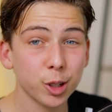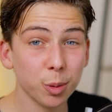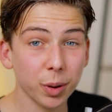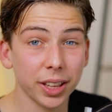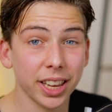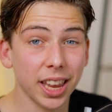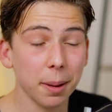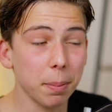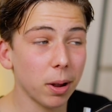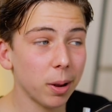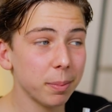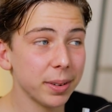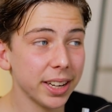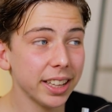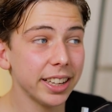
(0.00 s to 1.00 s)
So really, hip
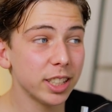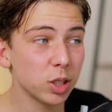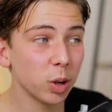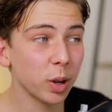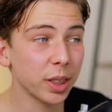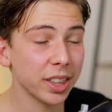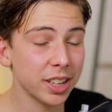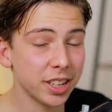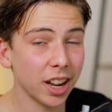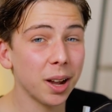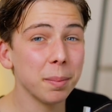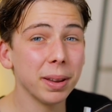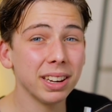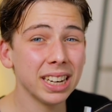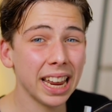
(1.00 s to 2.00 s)
hop nearly took the
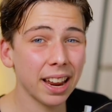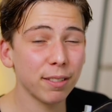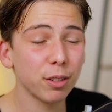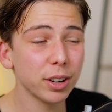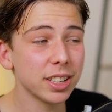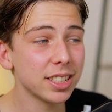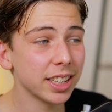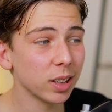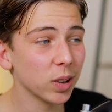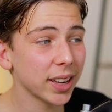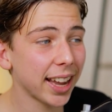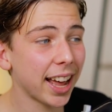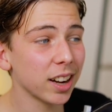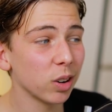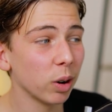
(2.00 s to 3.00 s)
dub in every single
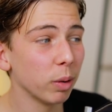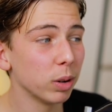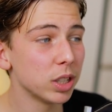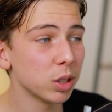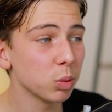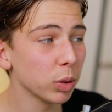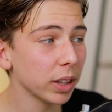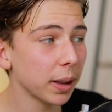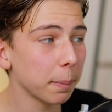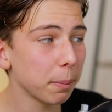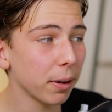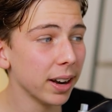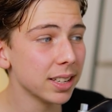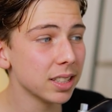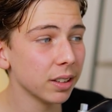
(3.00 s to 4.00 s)
category, which is really
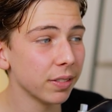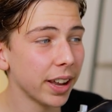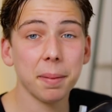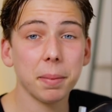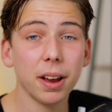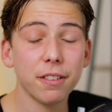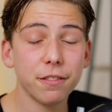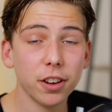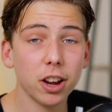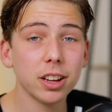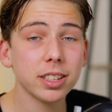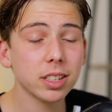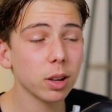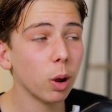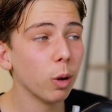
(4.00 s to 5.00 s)
impressive. And my
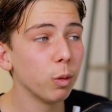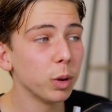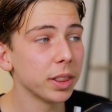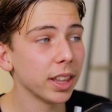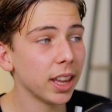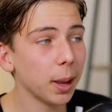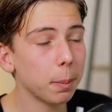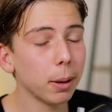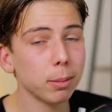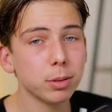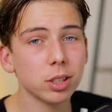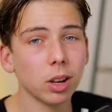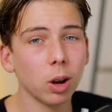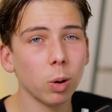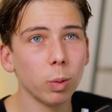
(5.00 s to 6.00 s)
first solve with the hip hop
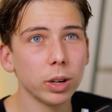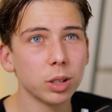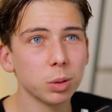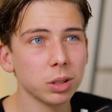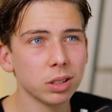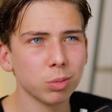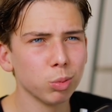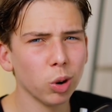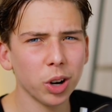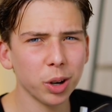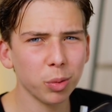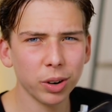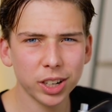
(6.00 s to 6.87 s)
song, which was Roddy